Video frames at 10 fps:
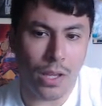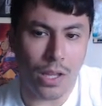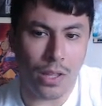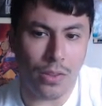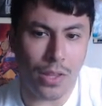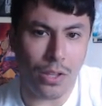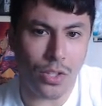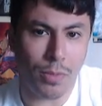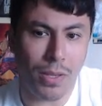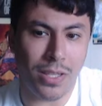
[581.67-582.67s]
there
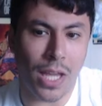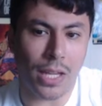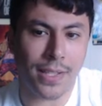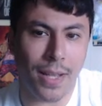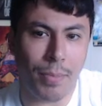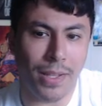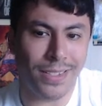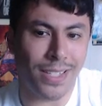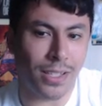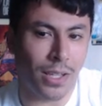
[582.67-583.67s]
used to be decks that played
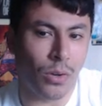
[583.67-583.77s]
16